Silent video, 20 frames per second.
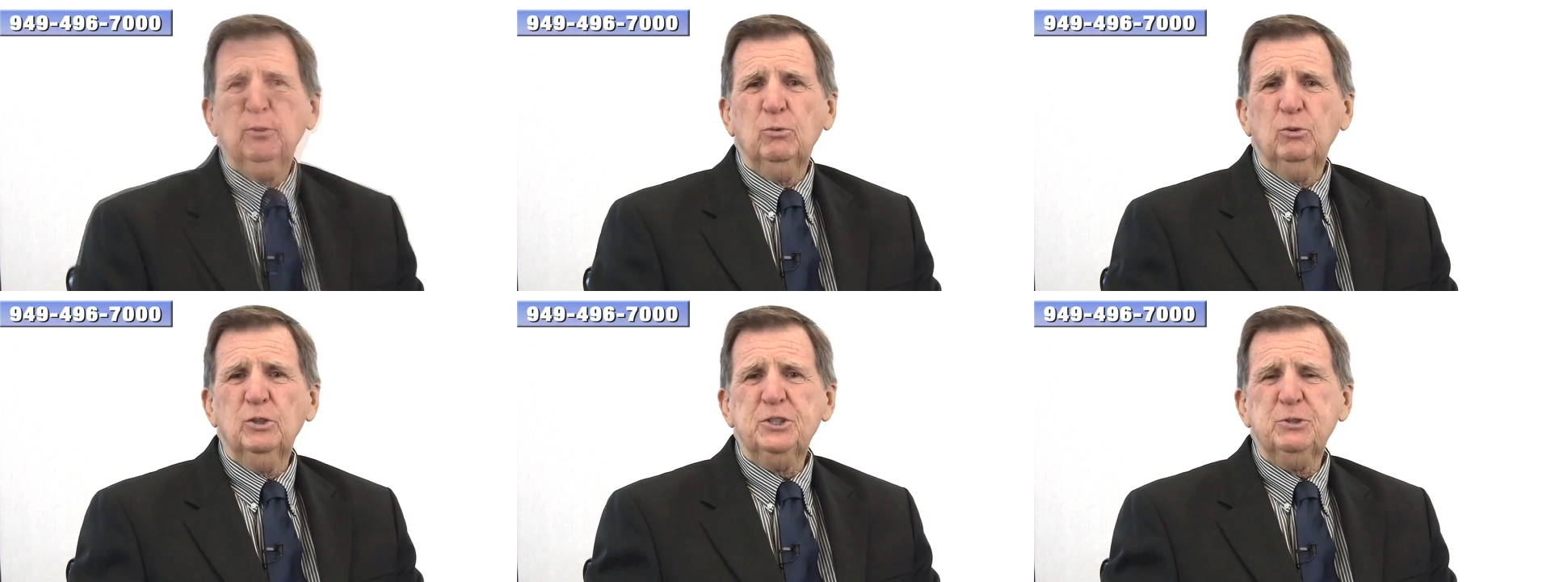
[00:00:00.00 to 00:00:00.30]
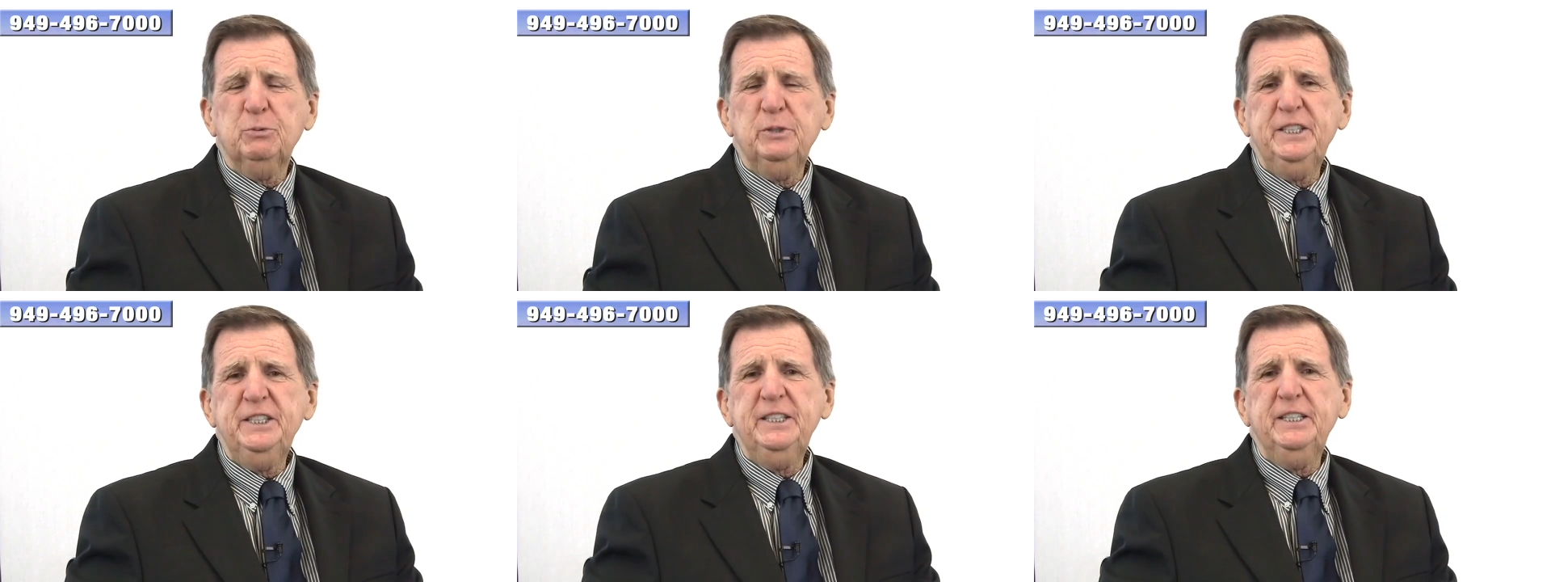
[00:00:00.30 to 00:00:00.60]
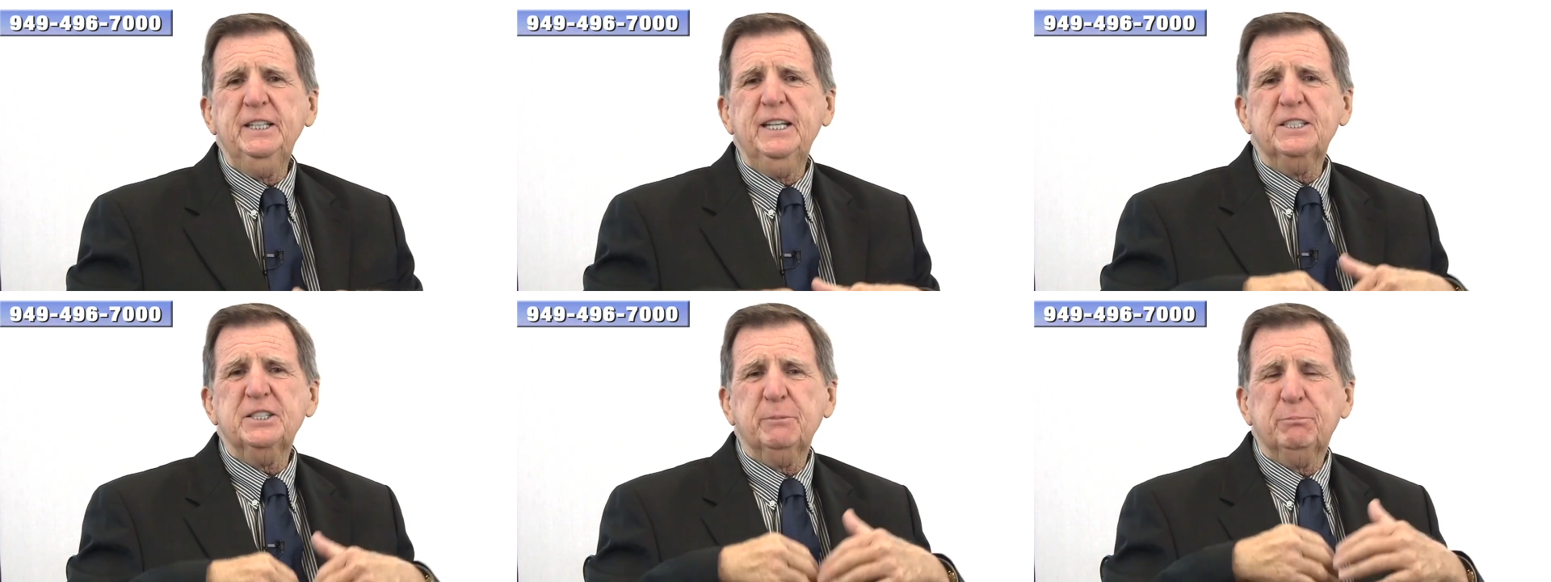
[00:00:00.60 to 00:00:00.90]
which we
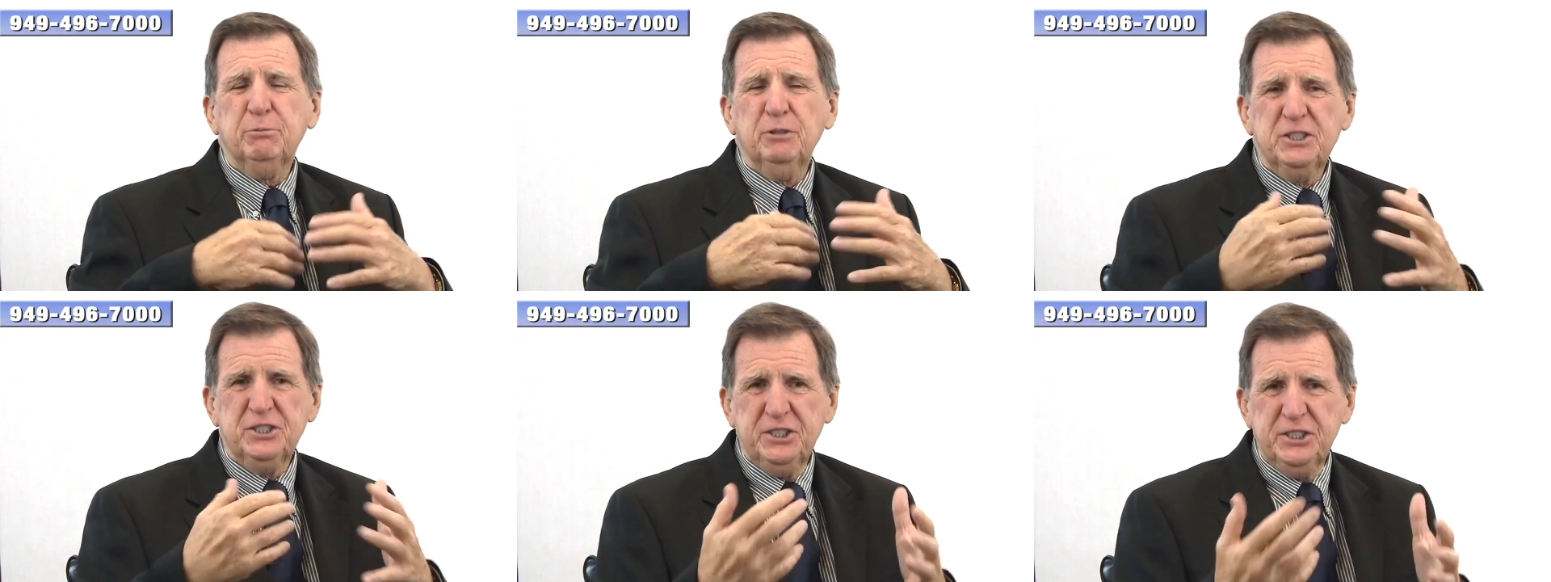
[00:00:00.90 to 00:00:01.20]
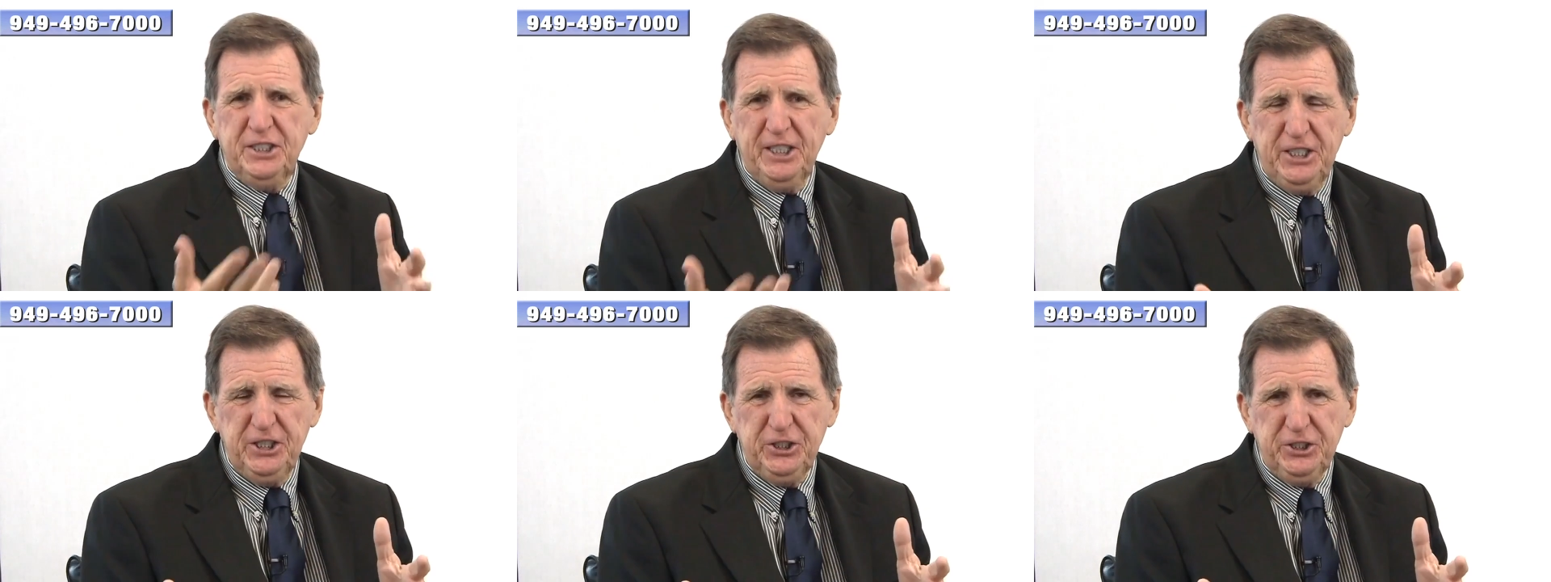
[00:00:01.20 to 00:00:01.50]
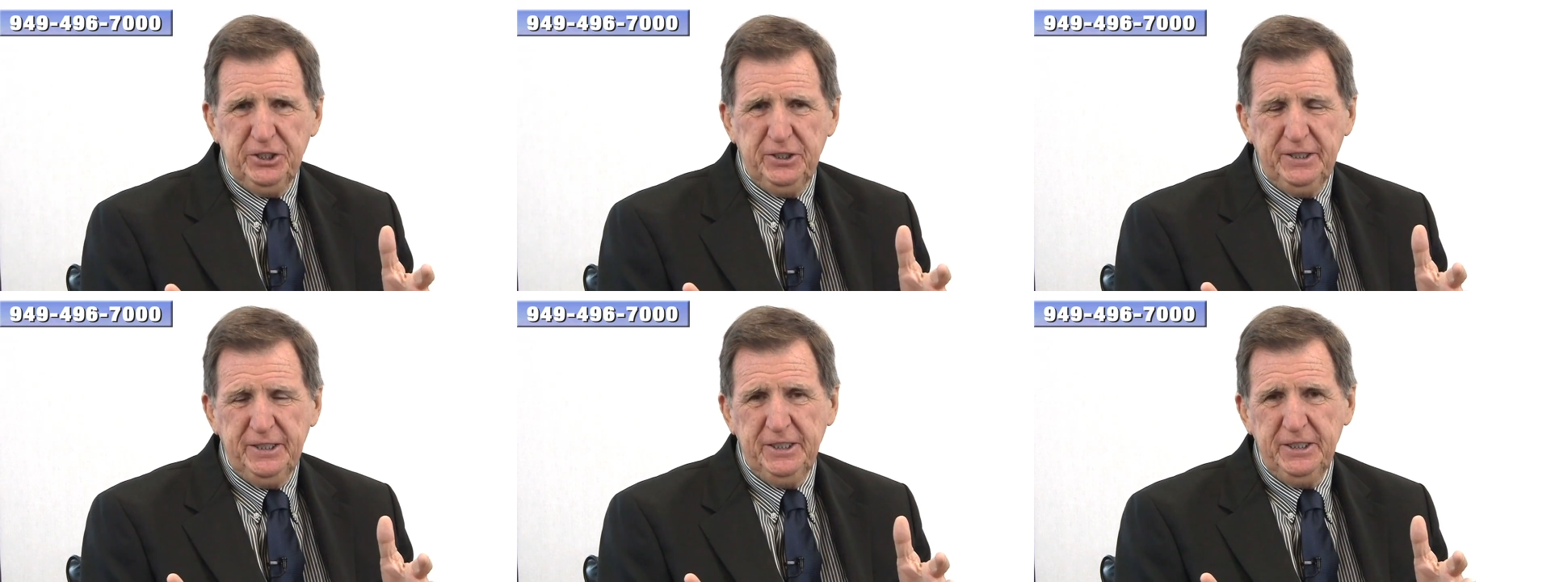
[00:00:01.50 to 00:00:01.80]
did as a
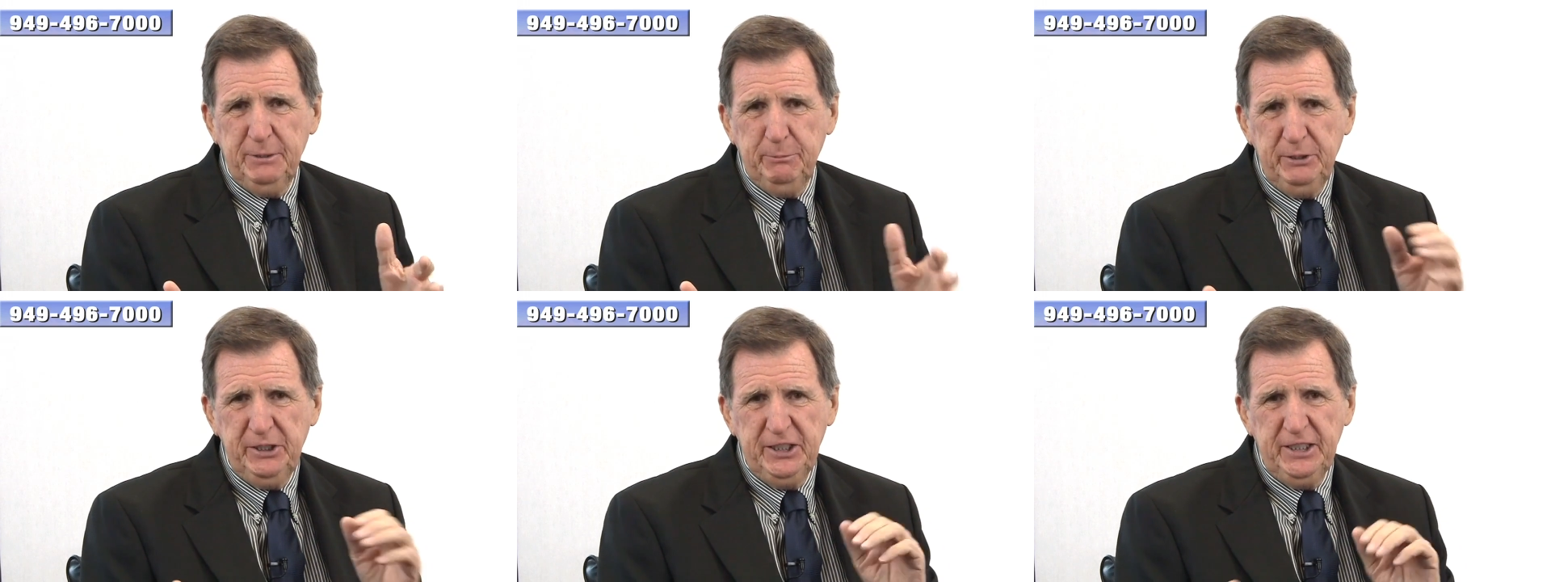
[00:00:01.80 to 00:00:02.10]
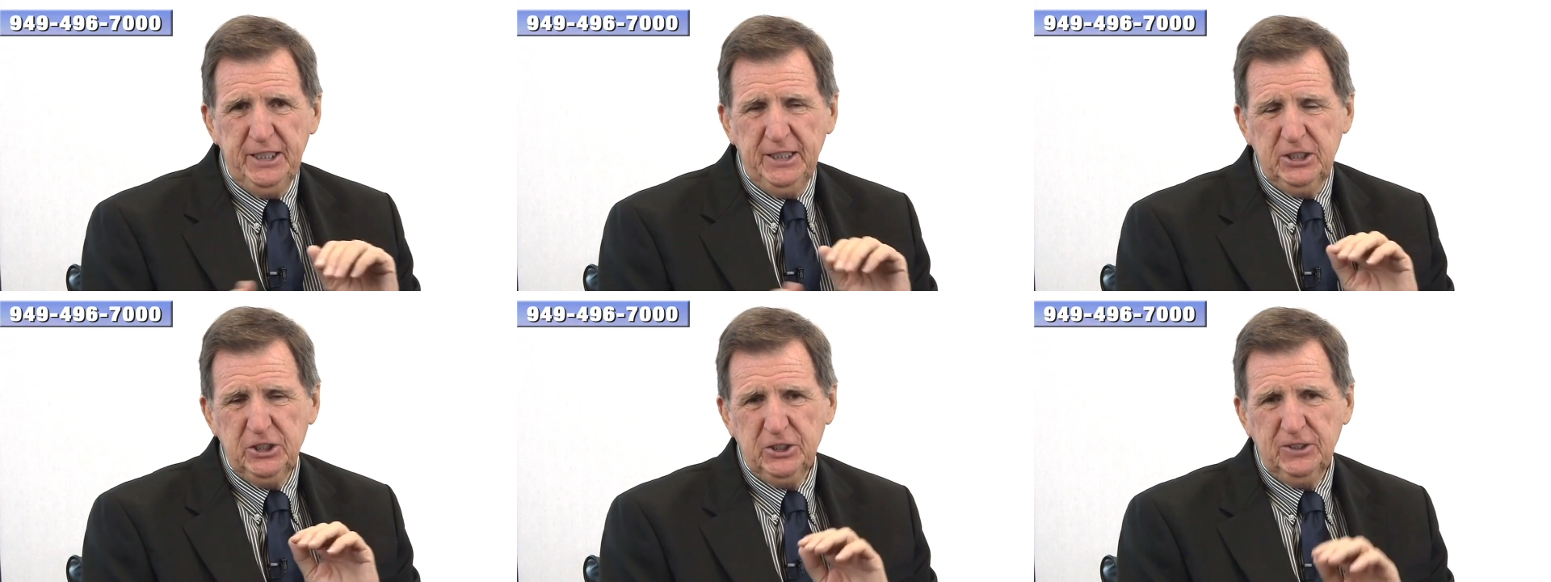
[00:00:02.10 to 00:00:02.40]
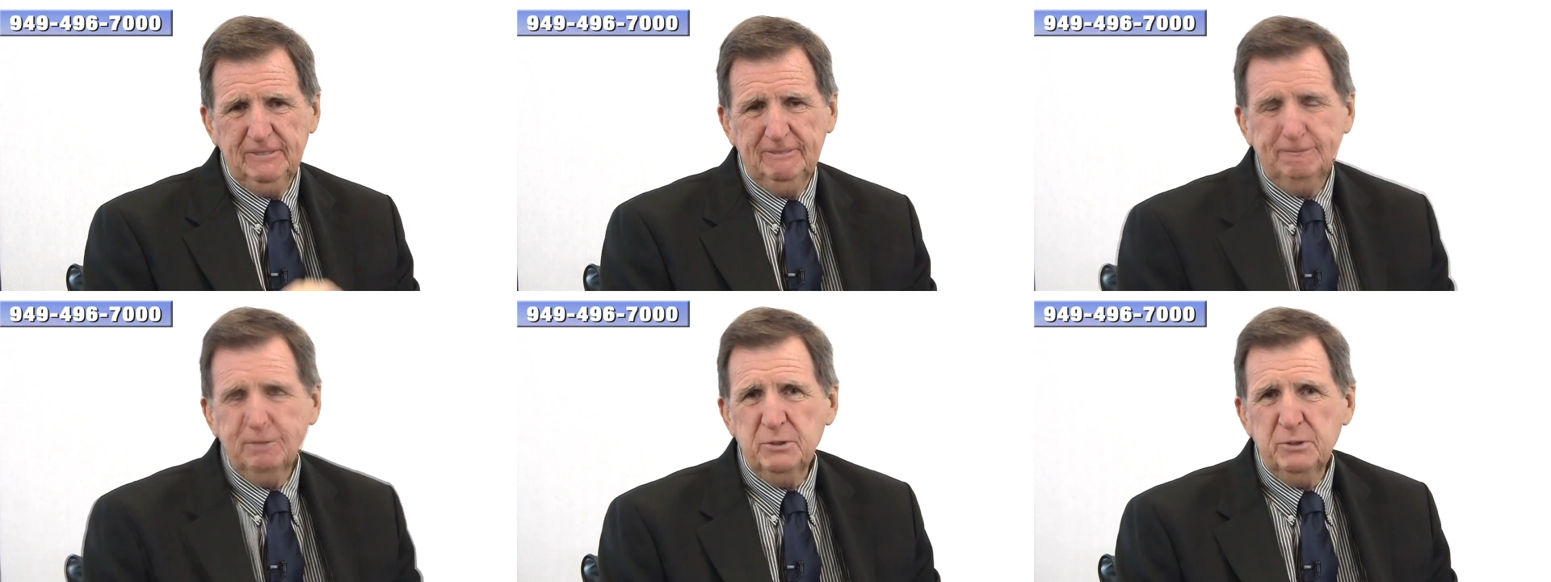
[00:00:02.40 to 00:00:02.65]
presentation in the mediation.